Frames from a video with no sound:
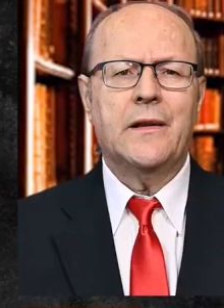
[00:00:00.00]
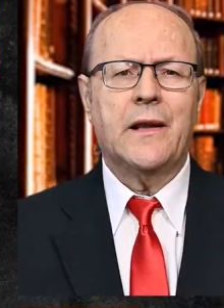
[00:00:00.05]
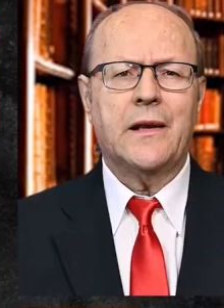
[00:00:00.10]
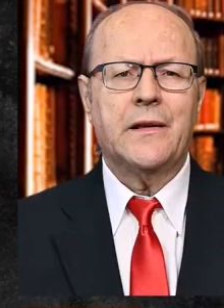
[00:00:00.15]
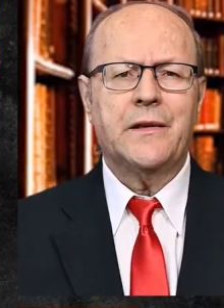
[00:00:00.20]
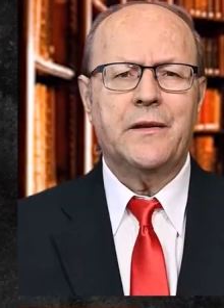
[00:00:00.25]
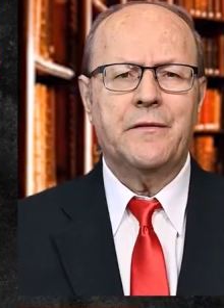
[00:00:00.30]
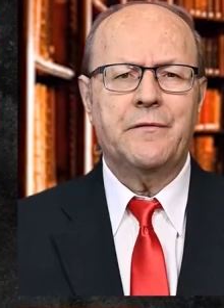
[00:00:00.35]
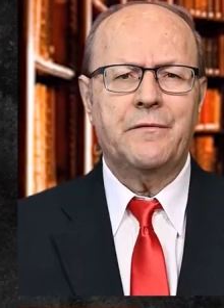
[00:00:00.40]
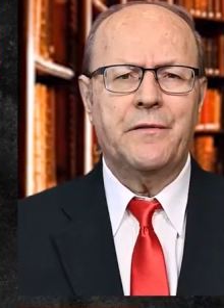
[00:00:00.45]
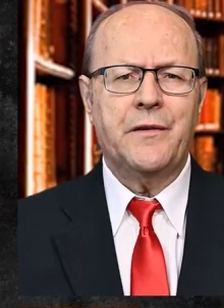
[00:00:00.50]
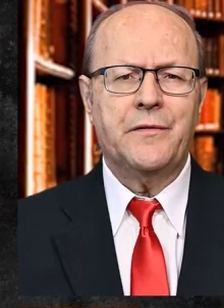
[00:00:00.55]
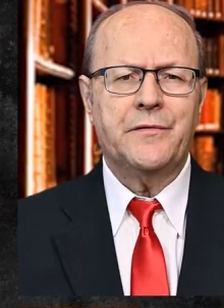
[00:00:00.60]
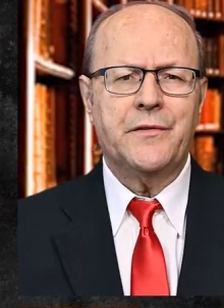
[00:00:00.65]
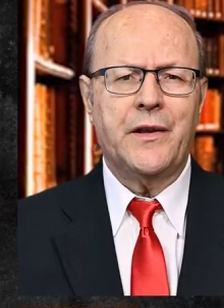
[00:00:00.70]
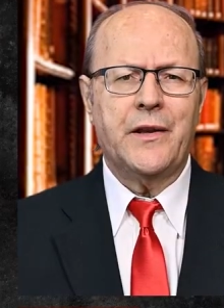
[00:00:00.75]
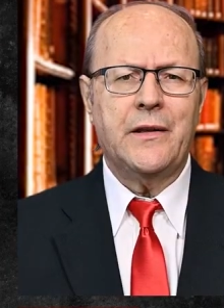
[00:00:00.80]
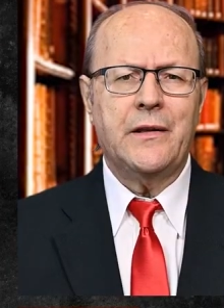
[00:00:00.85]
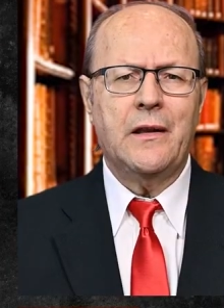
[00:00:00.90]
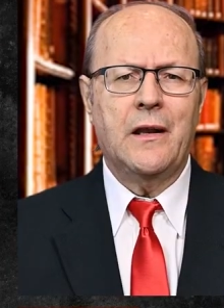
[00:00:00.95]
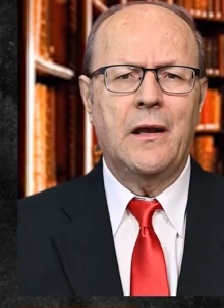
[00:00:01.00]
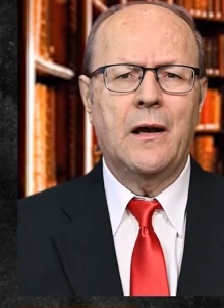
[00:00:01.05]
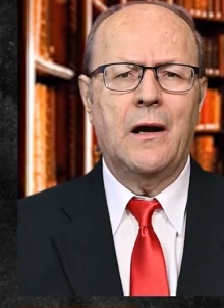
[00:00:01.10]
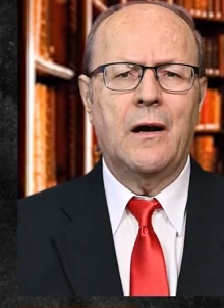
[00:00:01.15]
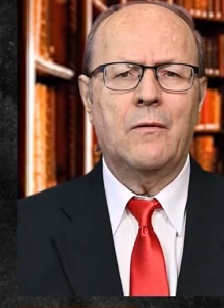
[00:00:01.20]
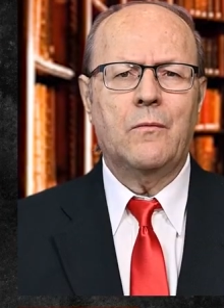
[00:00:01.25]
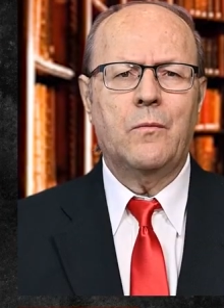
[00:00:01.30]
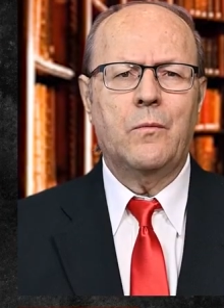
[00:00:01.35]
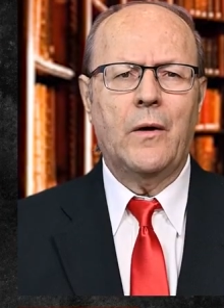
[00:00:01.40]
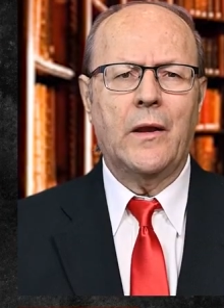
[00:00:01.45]
1915
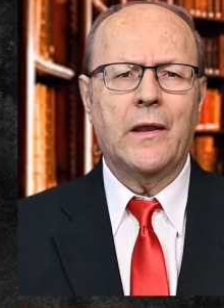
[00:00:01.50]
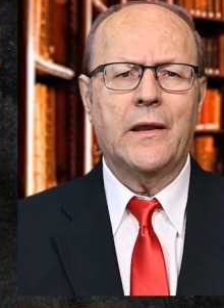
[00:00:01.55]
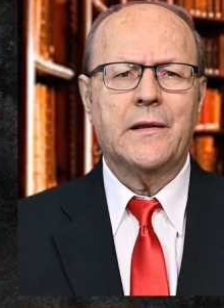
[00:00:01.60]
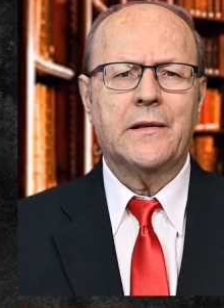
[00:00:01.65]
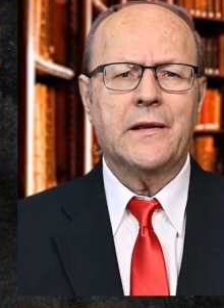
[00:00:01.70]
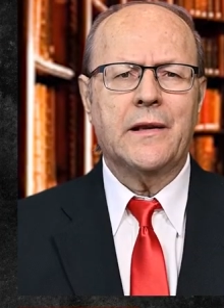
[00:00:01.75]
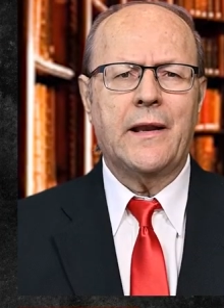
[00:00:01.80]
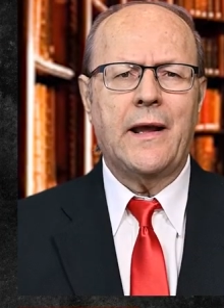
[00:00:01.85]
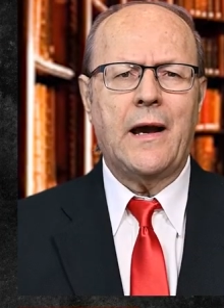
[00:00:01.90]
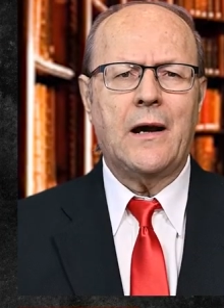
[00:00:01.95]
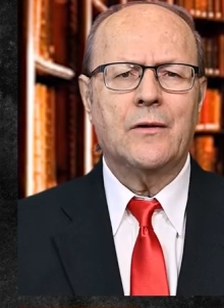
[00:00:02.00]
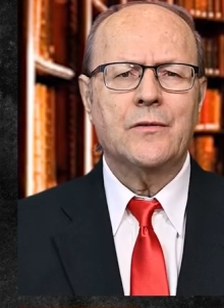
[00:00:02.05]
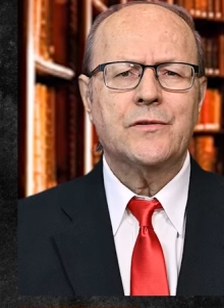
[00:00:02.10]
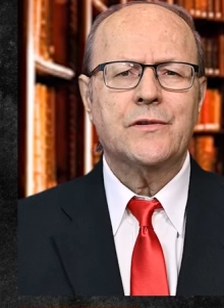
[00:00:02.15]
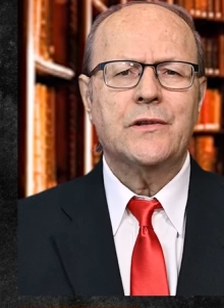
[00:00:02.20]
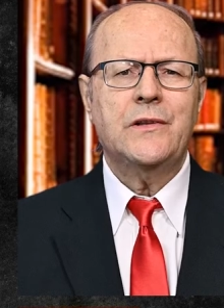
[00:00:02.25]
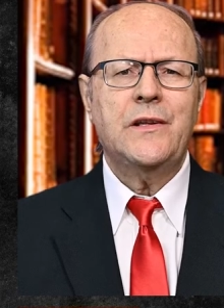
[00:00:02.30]
a Wellington House